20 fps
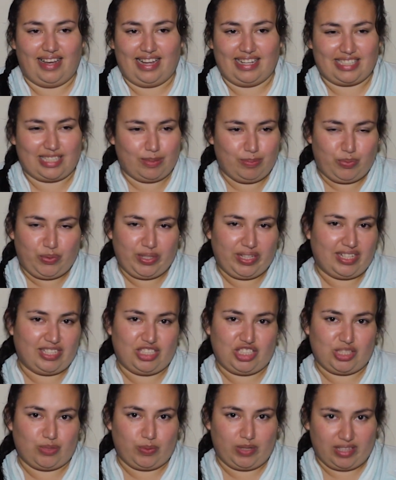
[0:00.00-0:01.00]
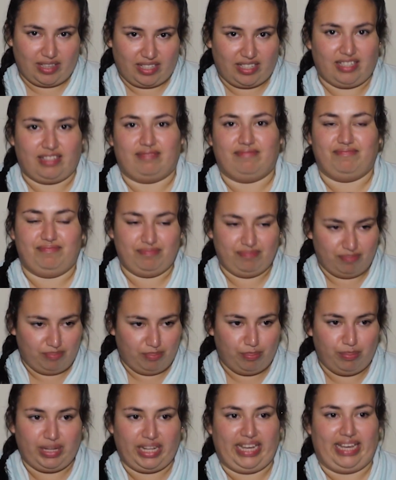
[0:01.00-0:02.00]
at some point, I just went like
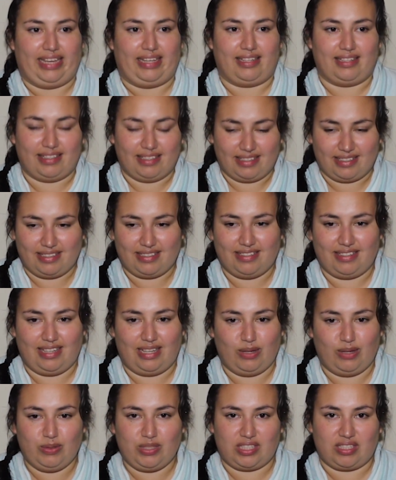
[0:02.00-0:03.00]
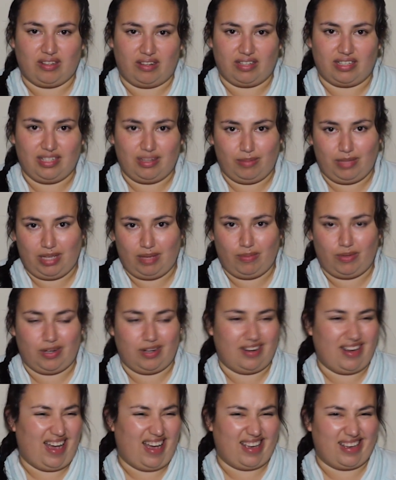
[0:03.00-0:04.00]
blank. He was talking to me,
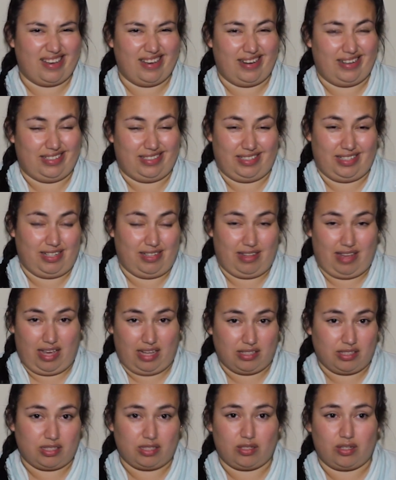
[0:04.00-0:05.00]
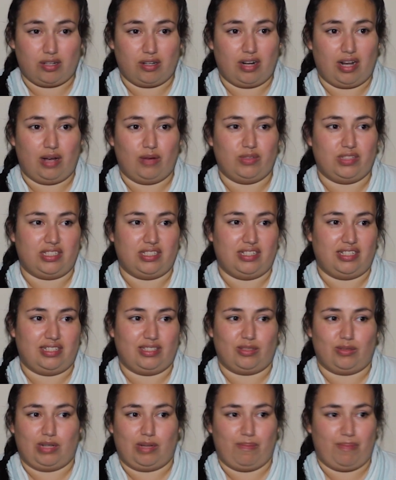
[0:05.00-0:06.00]
but I didn't answer. I wasn't
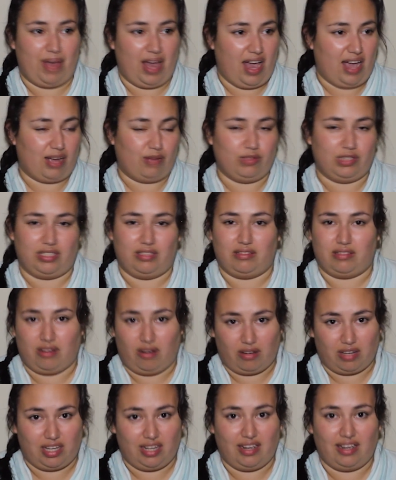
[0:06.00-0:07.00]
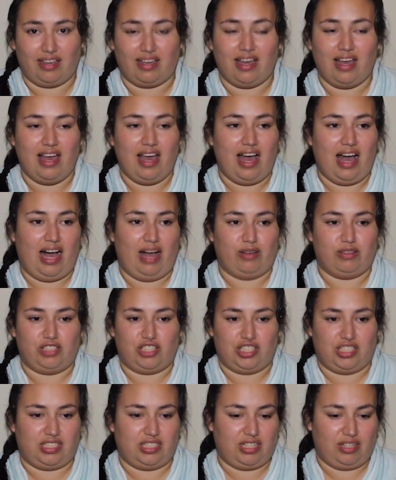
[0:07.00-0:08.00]
answering back. Wasn't talking. I was
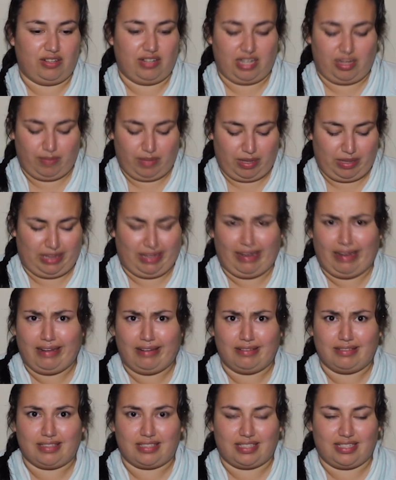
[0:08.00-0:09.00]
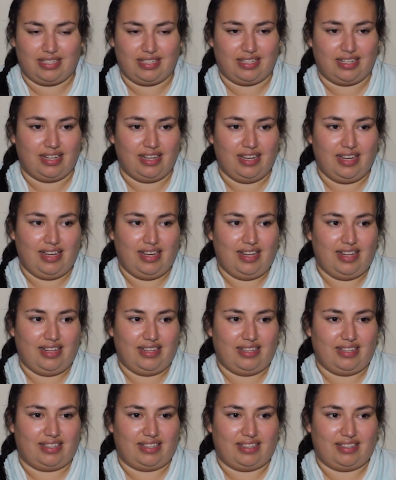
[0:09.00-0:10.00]
just staring at my nails and
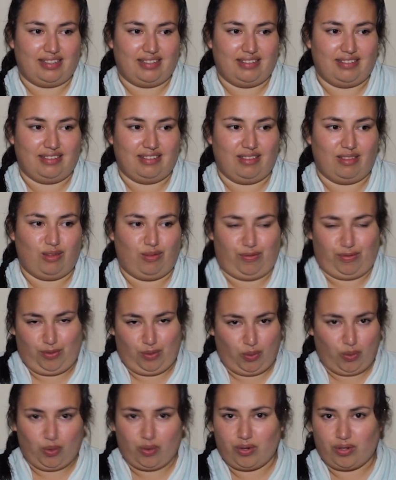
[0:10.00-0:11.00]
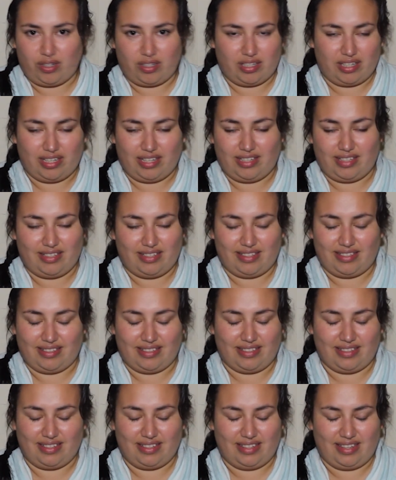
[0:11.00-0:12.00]
like the floor,
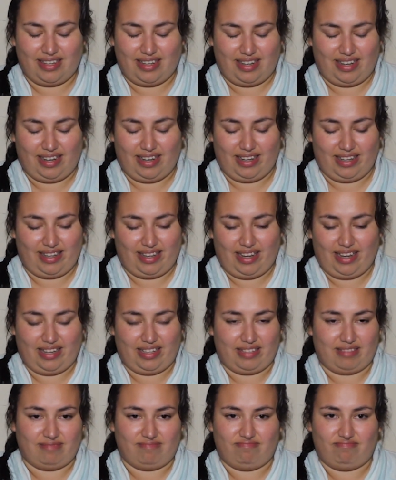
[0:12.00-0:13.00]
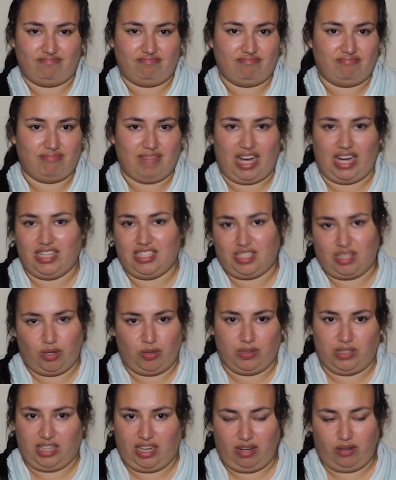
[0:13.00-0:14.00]
and I
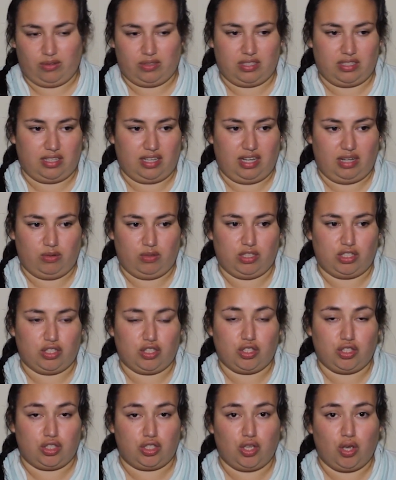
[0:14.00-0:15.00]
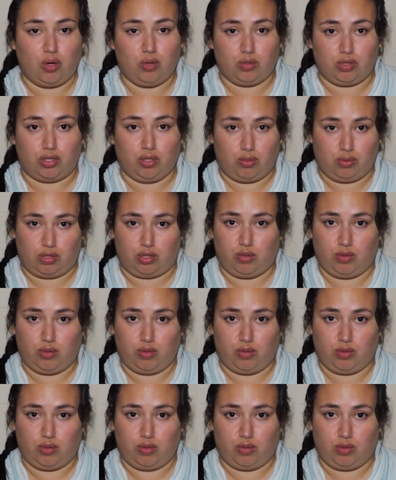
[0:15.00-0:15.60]
zoned out. I was so